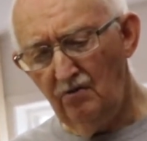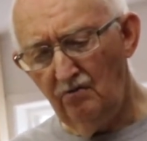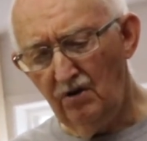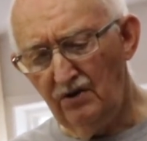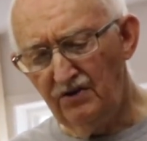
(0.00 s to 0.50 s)

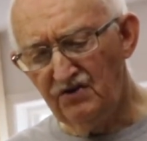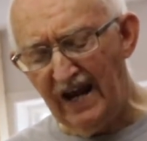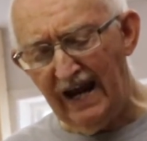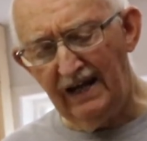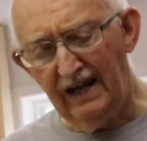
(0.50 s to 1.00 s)
with
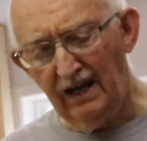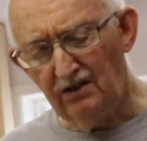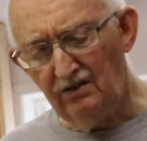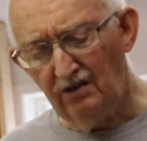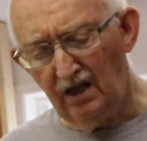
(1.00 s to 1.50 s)
sanding
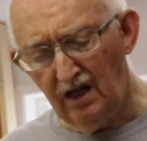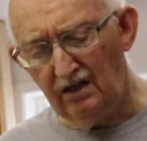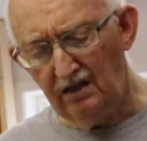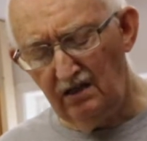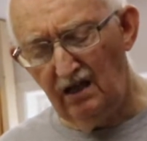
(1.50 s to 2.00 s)
it to
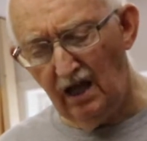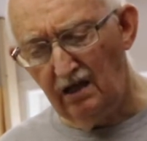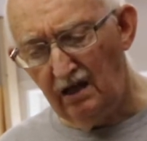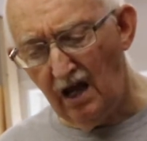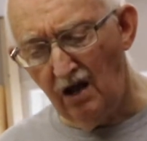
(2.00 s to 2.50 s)
get
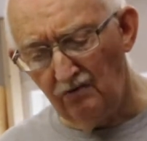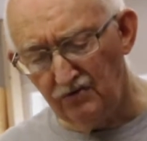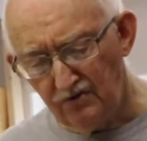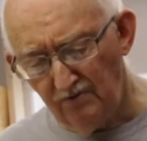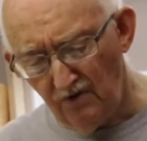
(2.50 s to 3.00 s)
it down
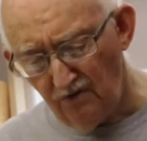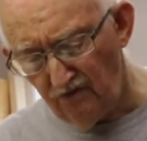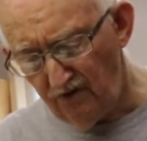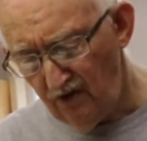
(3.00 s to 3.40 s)
smooth.